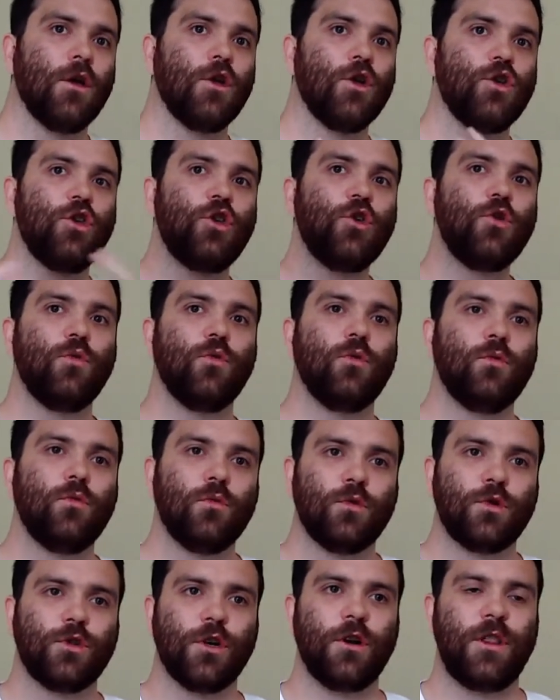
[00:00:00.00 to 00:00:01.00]
you
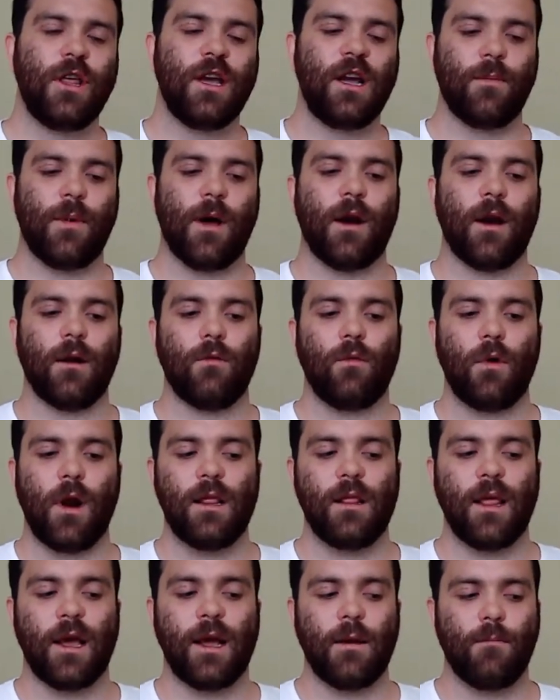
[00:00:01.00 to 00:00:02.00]
should think about it,
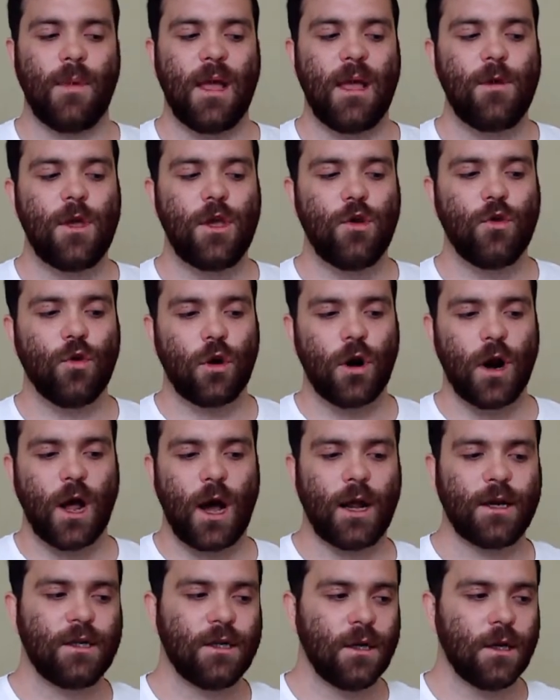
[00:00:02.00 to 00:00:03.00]
right? Like maybe you're
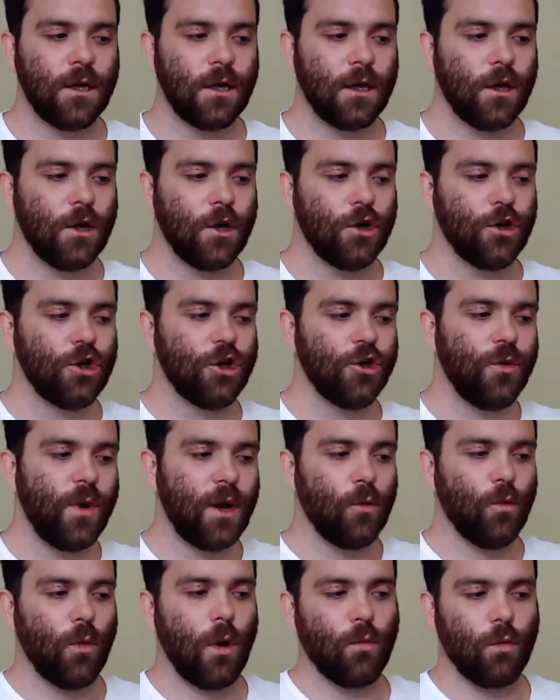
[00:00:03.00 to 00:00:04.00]
not
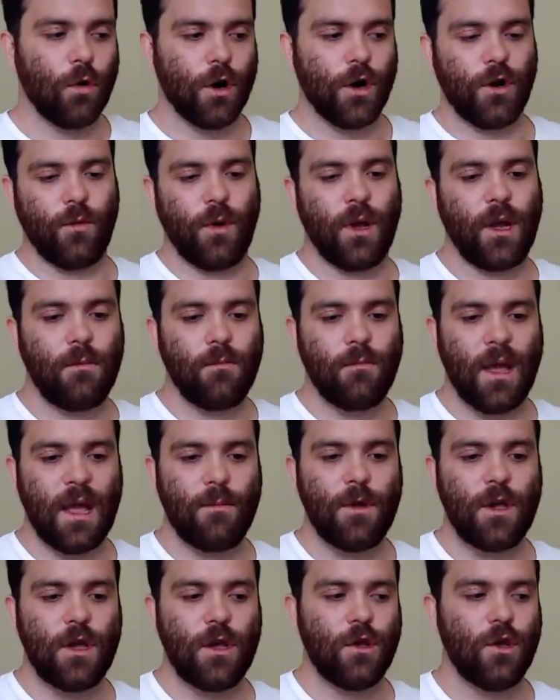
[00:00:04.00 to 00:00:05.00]
doing what we're doing.
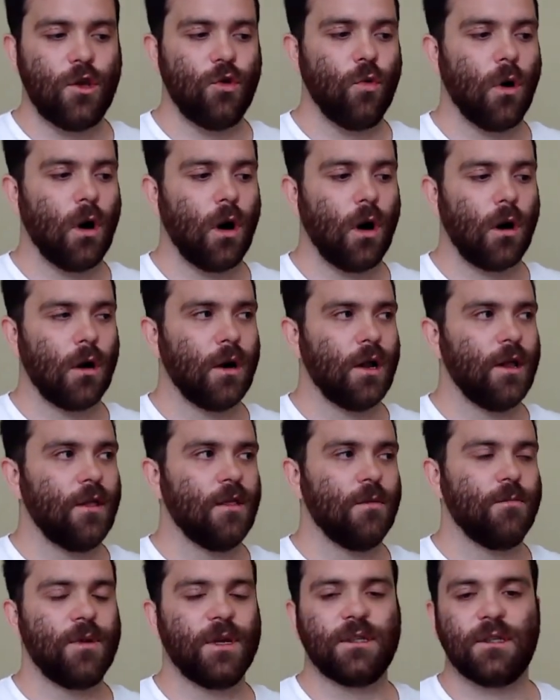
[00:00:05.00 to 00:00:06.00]
Maybe you are in
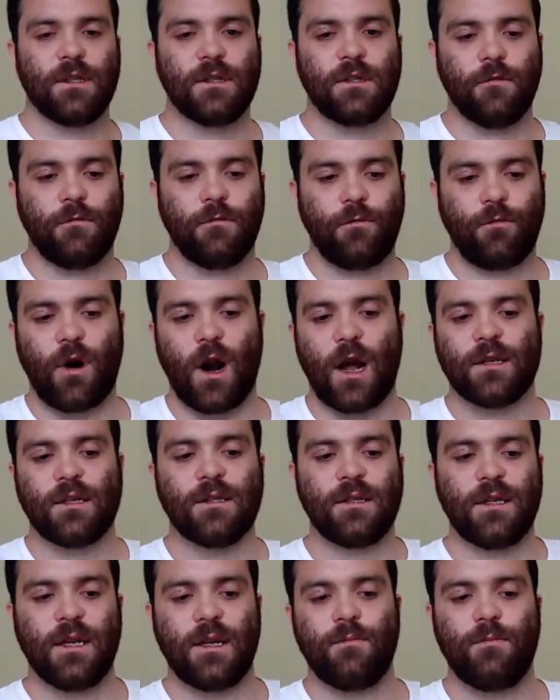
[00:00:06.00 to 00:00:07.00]
the business of
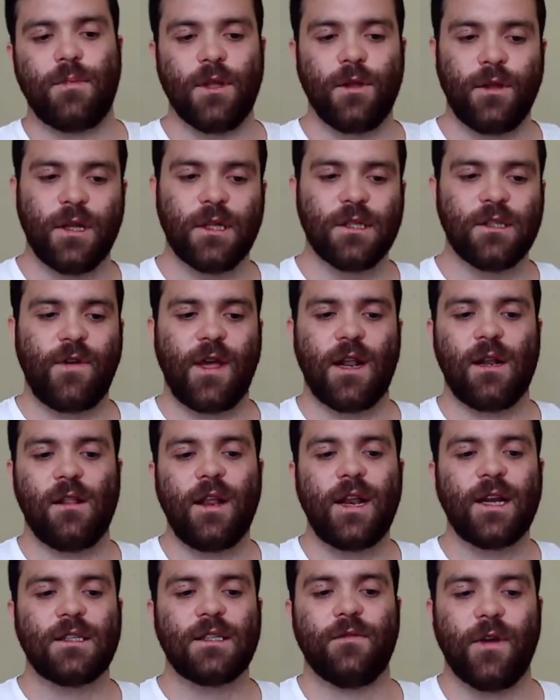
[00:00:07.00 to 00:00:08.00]
processing billions of
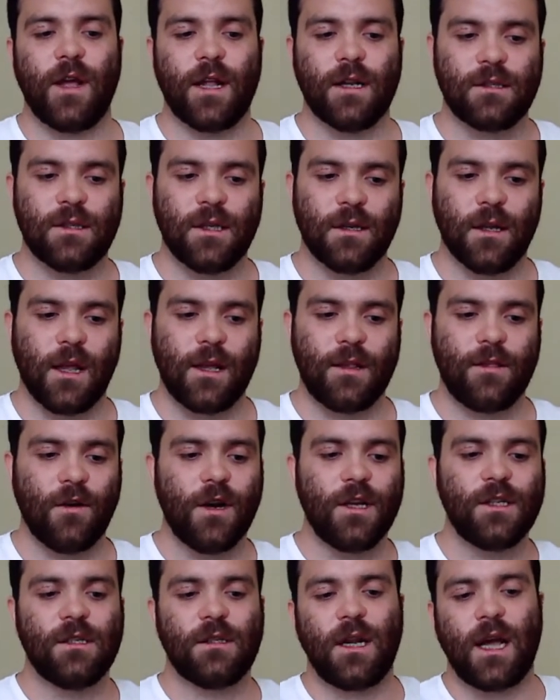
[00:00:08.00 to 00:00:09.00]
analytics events, and like there
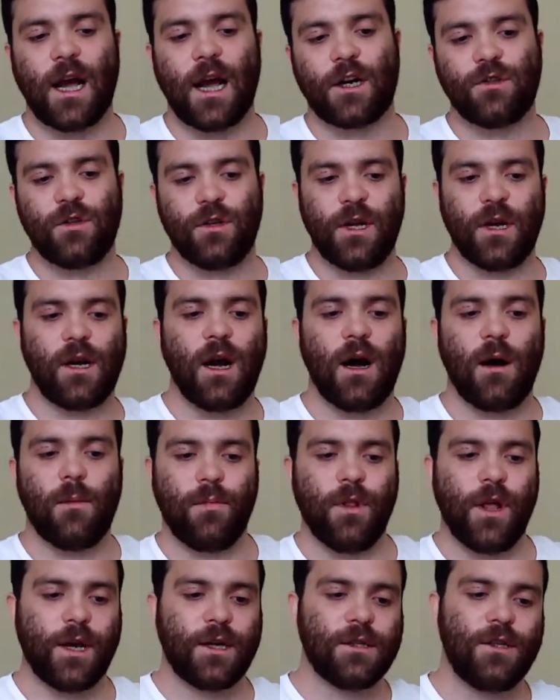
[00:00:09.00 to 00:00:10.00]
isn't actually a
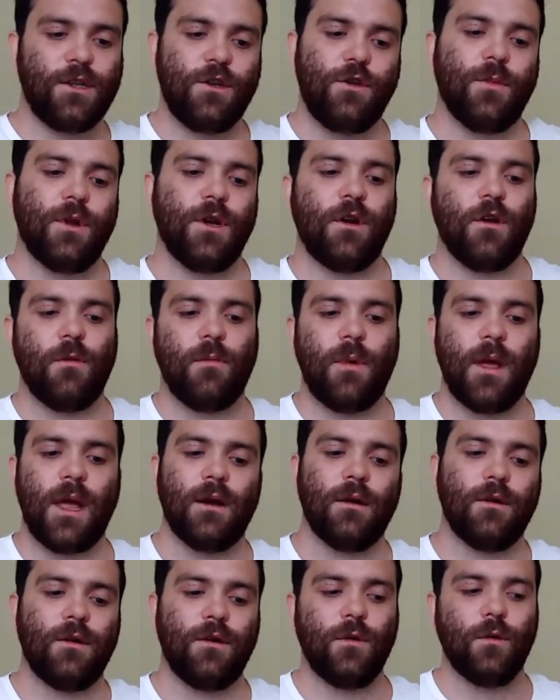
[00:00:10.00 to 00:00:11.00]
complex human
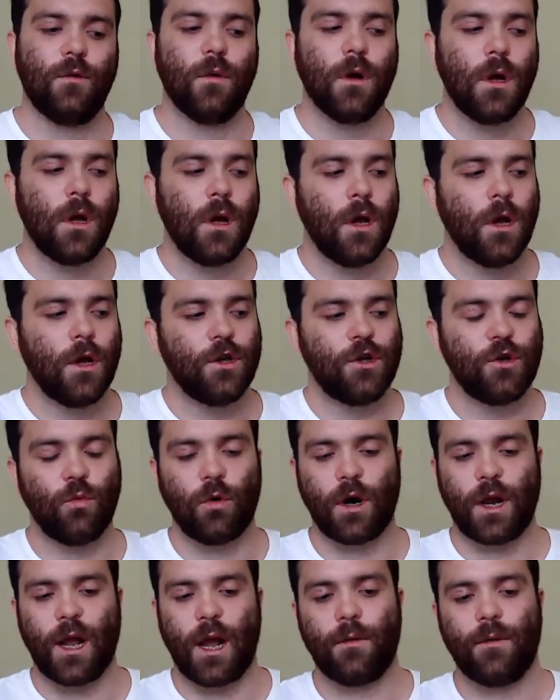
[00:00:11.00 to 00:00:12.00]
domain to
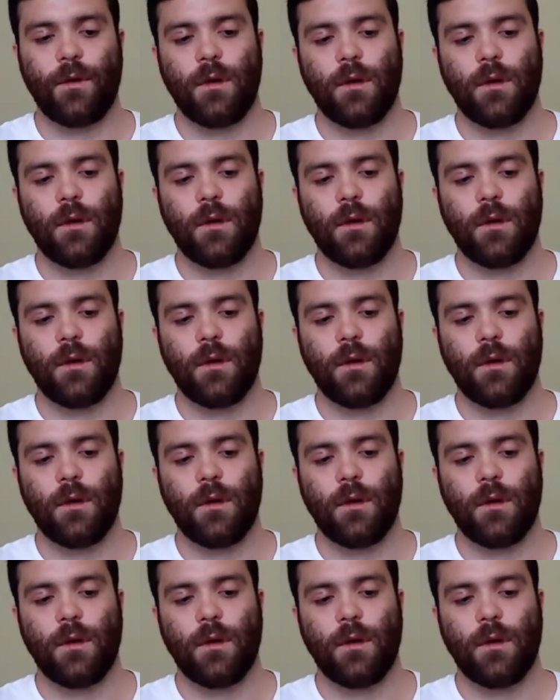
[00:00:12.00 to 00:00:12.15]
work at.